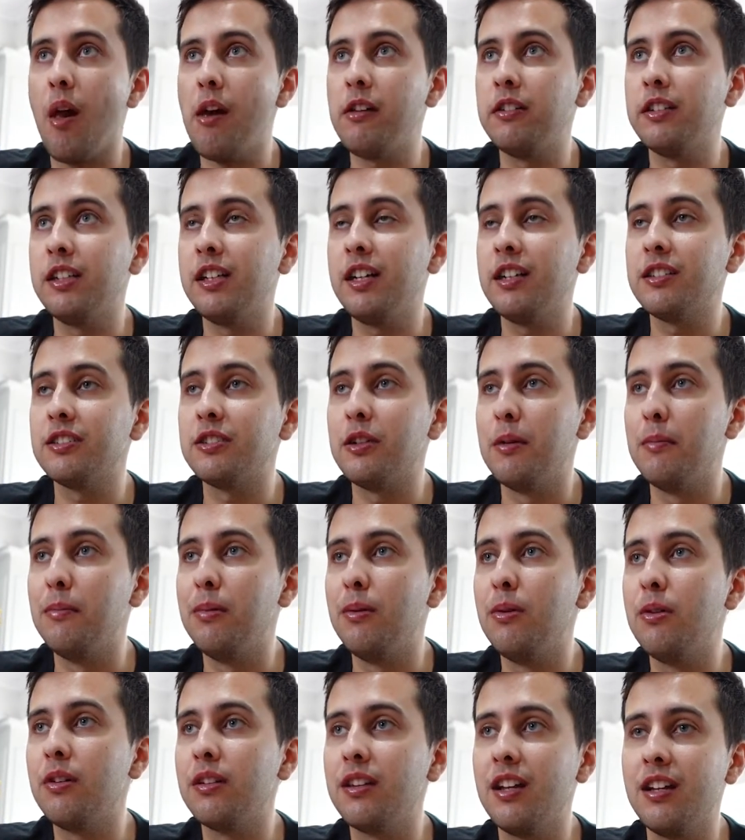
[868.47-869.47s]
you get so
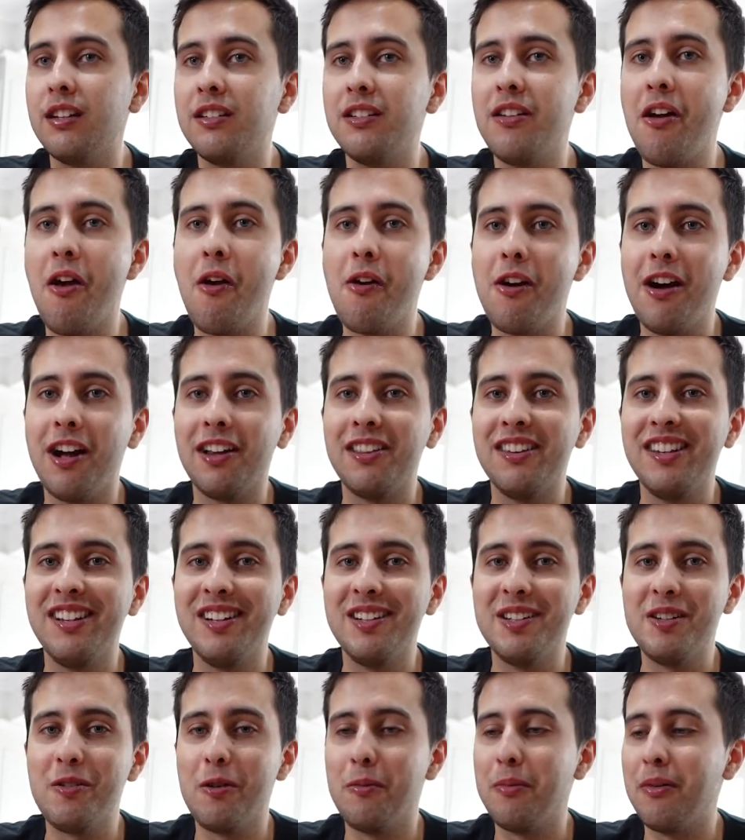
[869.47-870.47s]
bored, then I
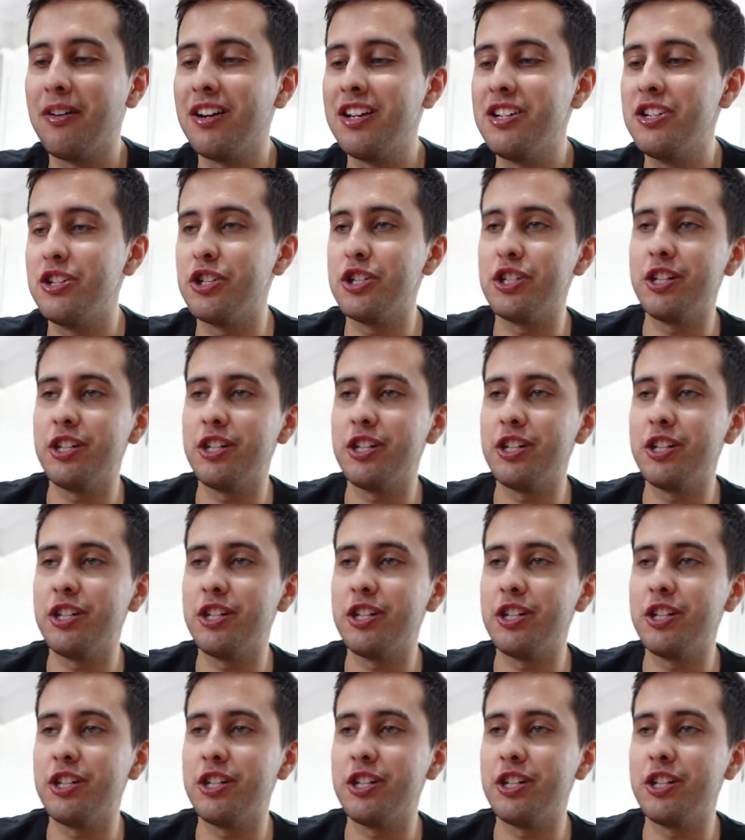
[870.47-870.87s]
think your body just